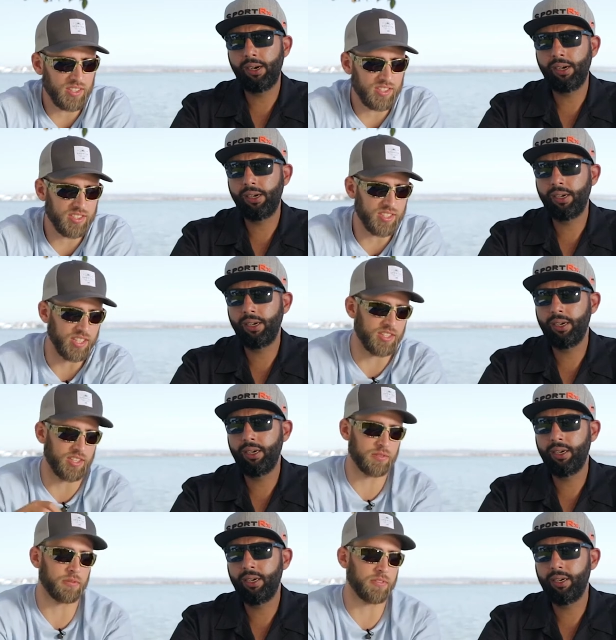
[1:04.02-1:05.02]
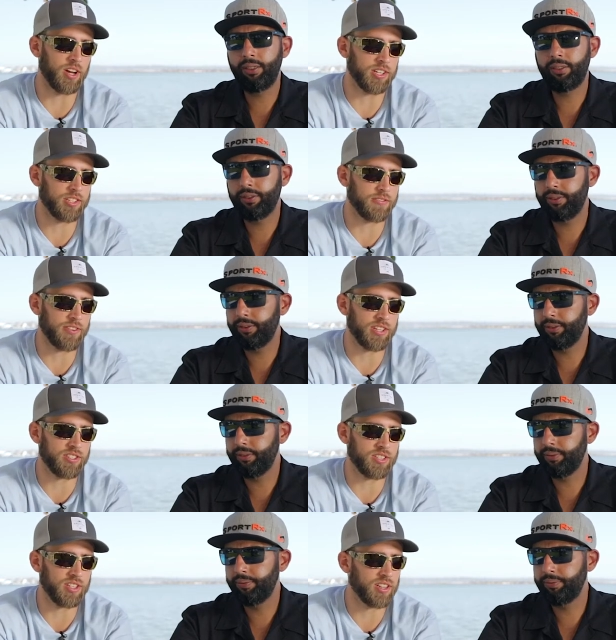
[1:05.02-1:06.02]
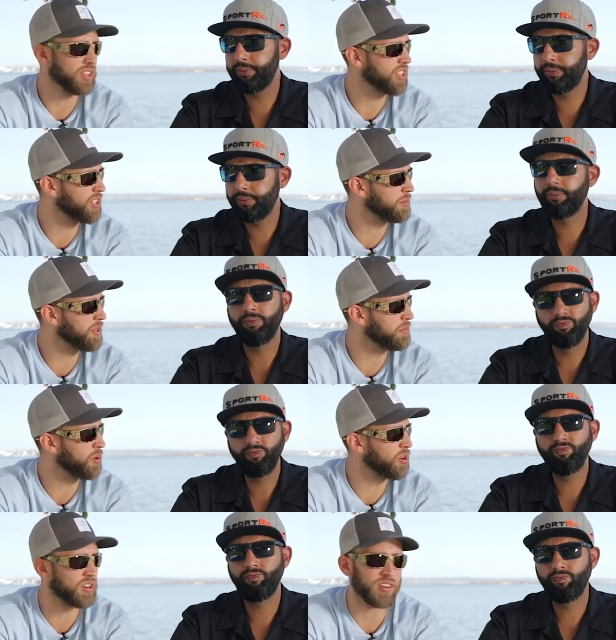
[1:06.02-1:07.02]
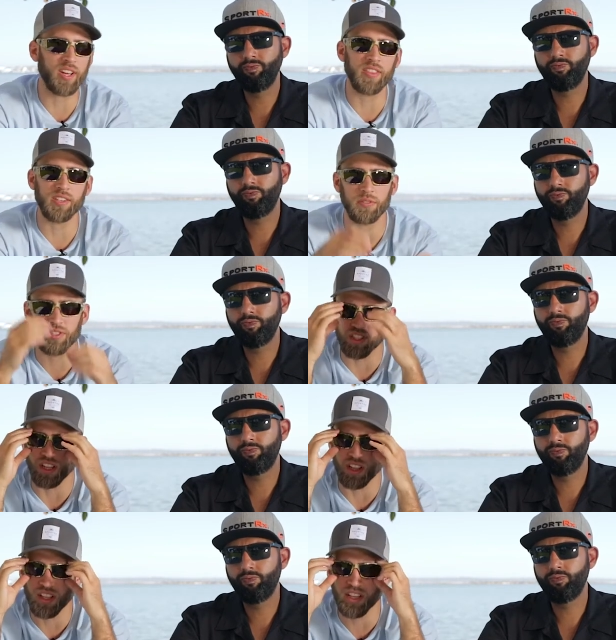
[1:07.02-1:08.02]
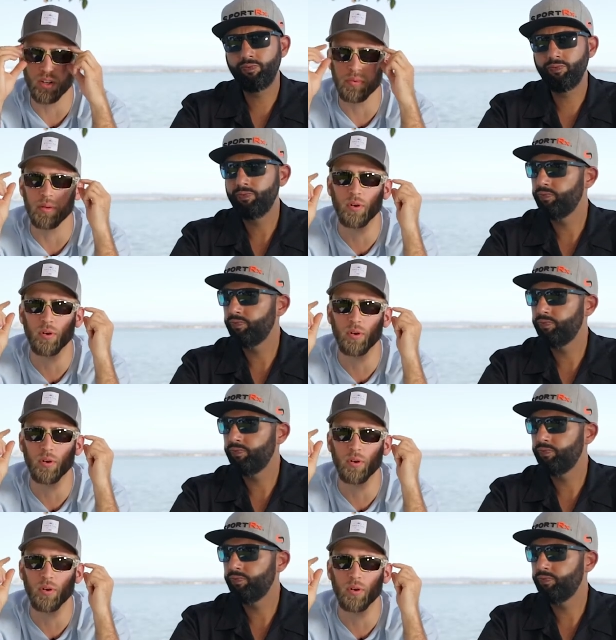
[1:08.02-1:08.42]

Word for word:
Speaker 1: it's just, this one hugs your face just a little bit more, and this one's just a little bit